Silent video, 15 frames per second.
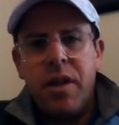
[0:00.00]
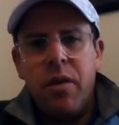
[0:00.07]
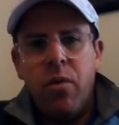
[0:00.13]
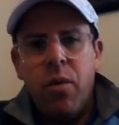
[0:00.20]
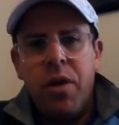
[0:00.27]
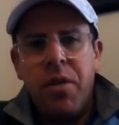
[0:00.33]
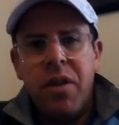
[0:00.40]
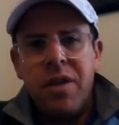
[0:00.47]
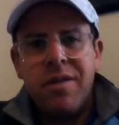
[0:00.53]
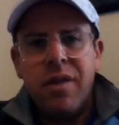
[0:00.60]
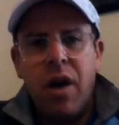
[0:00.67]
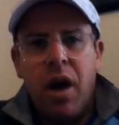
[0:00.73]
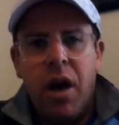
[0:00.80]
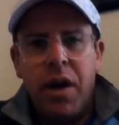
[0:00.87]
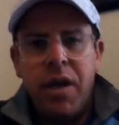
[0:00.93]
with this
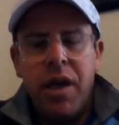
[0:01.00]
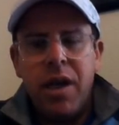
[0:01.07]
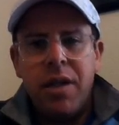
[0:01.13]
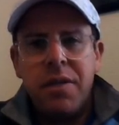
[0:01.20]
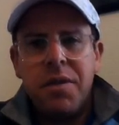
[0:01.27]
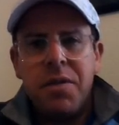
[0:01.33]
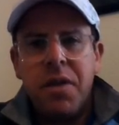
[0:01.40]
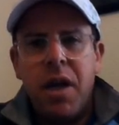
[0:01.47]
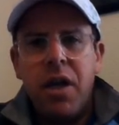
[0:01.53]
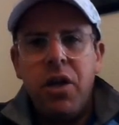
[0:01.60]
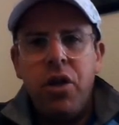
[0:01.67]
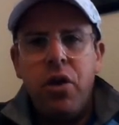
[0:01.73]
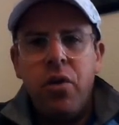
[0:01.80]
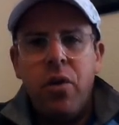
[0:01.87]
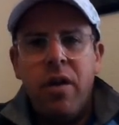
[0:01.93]
audience that
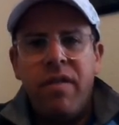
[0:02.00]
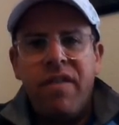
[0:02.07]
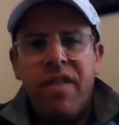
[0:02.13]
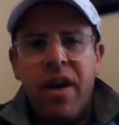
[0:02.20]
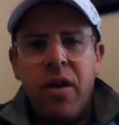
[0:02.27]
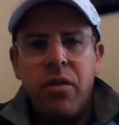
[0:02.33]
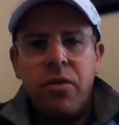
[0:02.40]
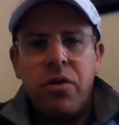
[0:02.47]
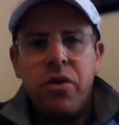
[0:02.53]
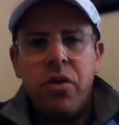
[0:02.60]
you have found